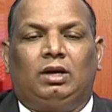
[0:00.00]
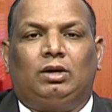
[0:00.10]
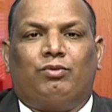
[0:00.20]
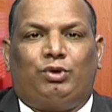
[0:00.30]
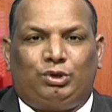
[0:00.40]

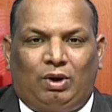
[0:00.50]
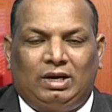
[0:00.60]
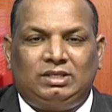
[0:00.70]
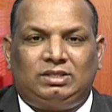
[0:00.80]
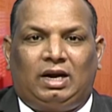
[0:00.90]
For your
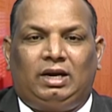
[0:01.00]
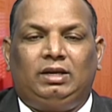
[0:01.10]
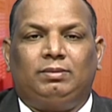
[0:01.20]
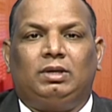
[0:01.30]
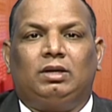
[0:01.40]

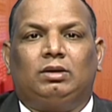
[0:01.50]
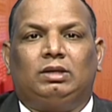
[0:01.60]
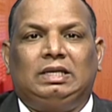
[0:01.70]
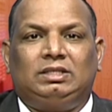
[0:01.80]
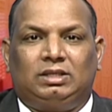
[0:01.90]
understanding,
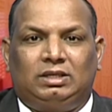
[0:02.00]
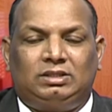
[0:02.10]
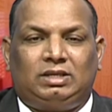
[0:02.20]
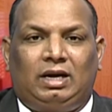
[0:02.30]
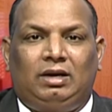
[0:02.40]
let us
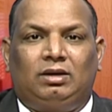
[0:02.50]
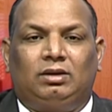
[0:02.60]
understand